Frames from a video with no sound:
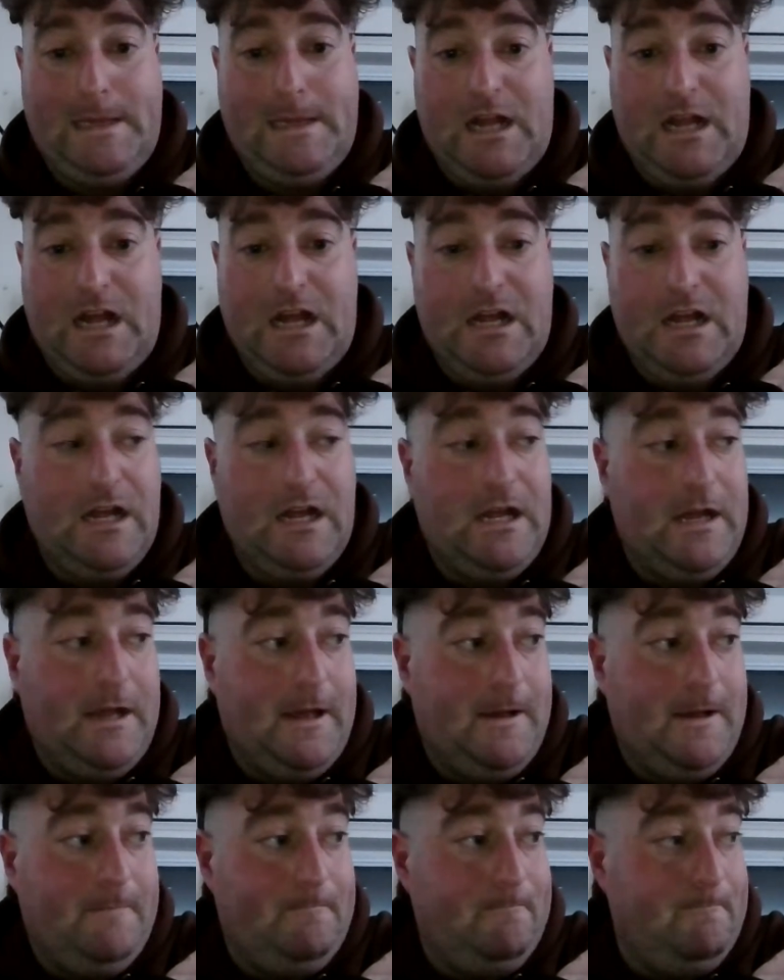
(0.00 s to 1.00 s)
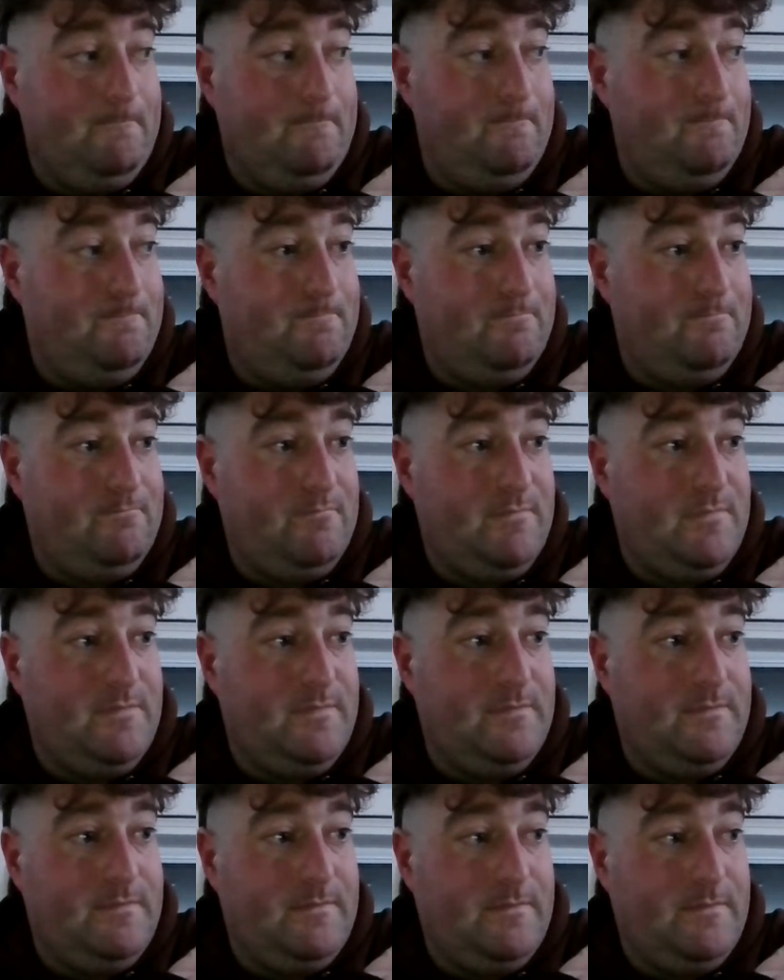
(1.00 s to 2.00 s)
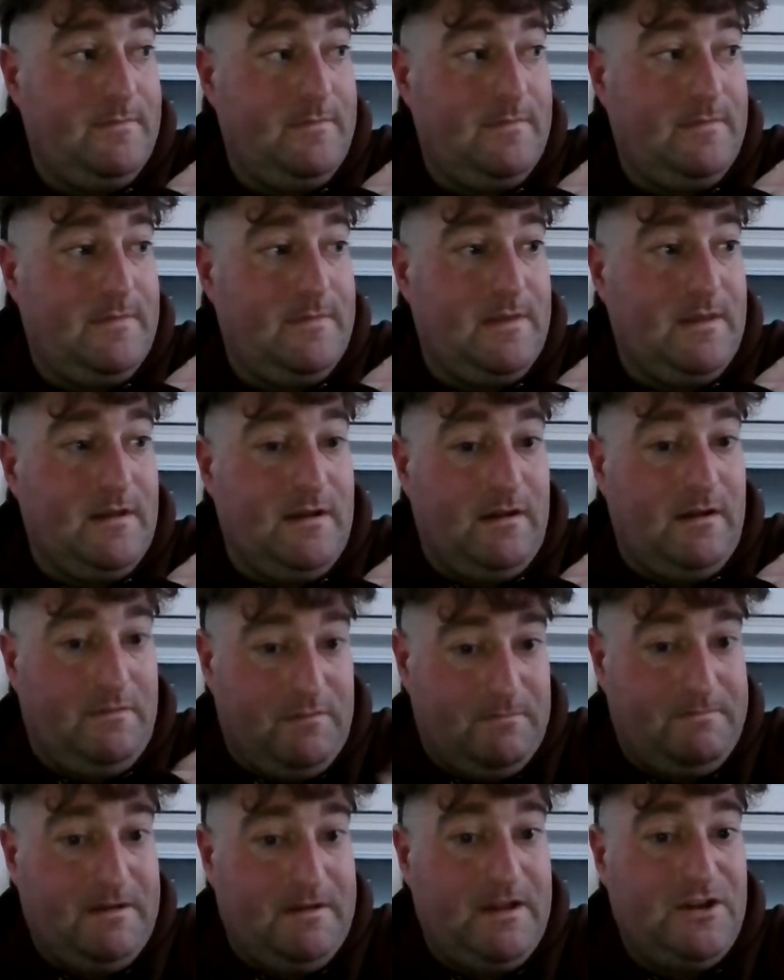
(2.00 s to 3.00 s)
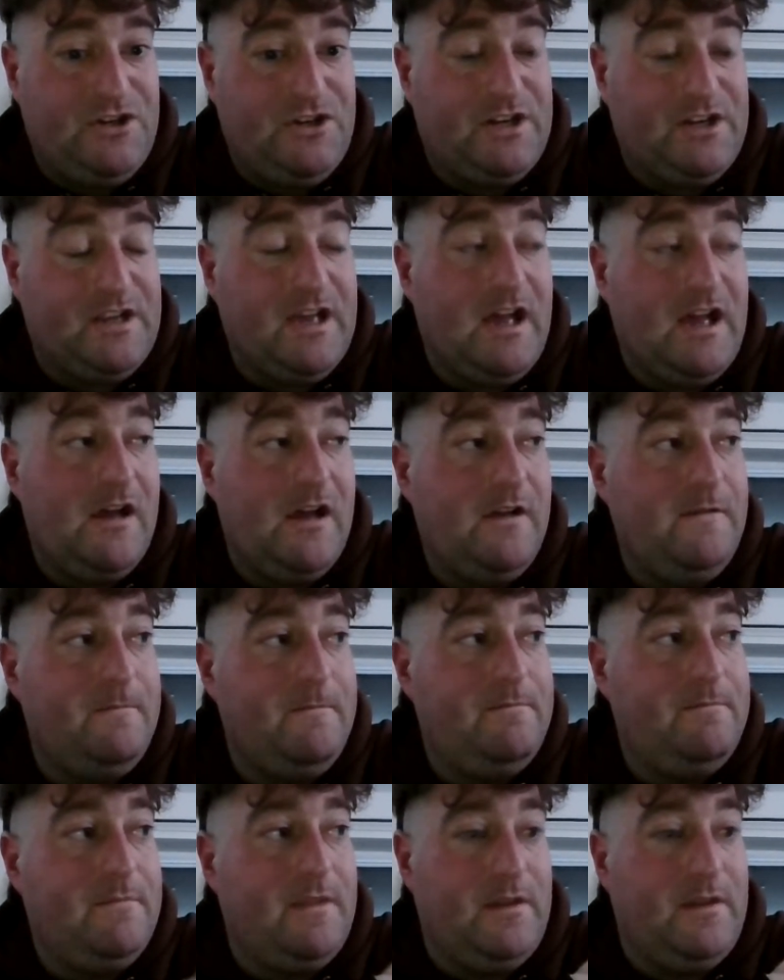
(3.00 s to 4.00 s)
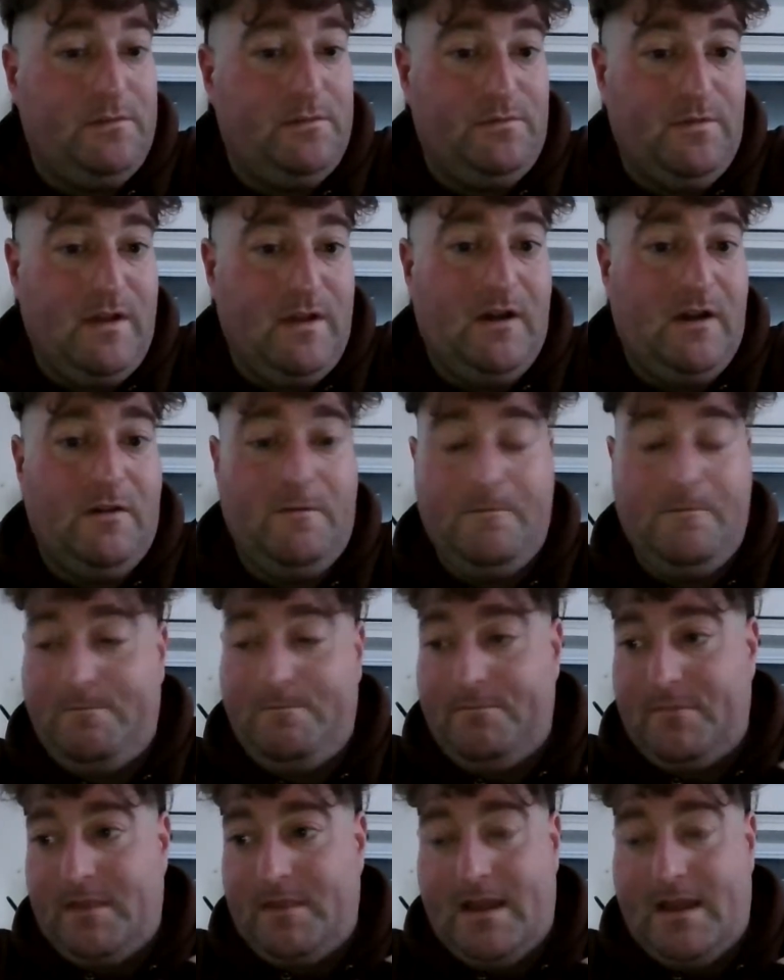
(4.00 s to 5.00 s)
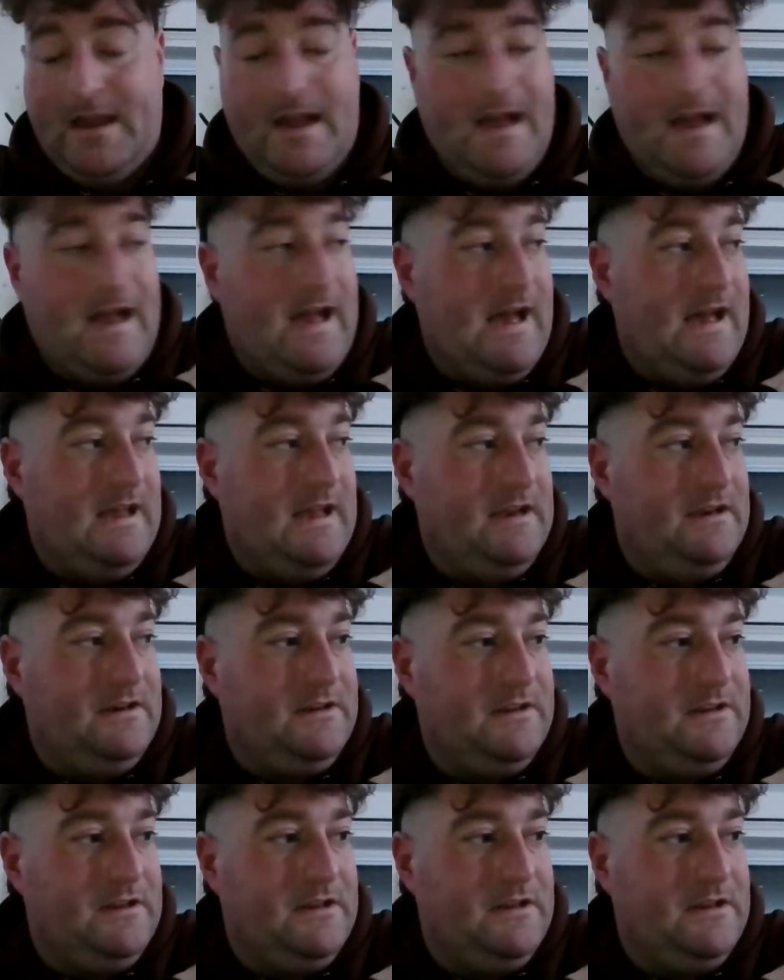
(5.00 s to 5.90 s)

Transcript: I want pay as you go as well, and